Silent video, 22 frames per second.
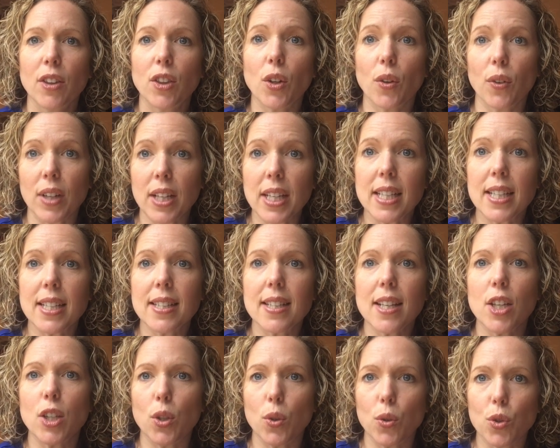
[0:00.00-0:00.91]
there
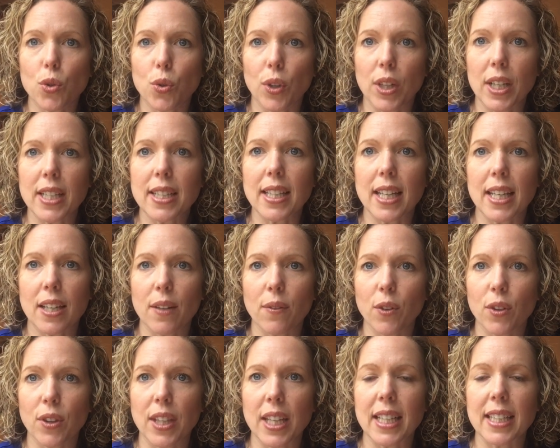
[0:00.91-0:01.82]
is nutrients and
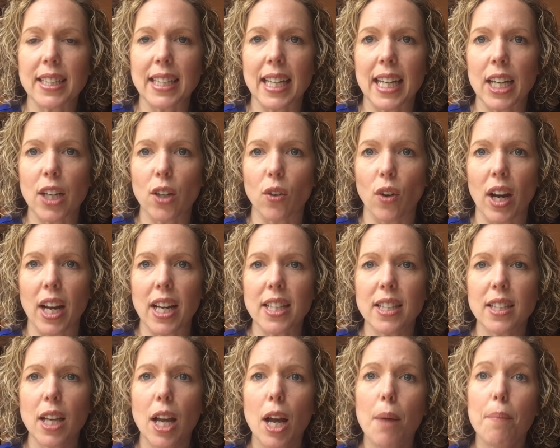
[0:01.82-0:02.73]
different things in
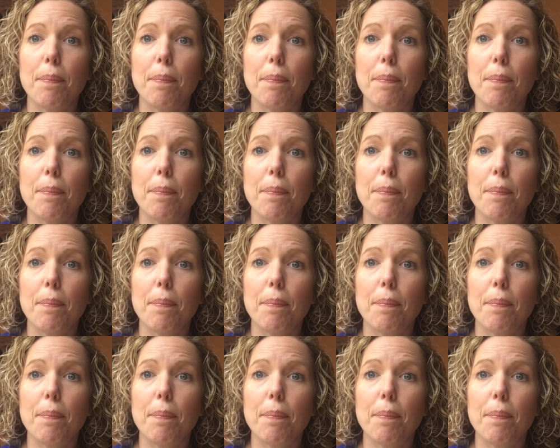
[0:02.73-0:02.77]
grains,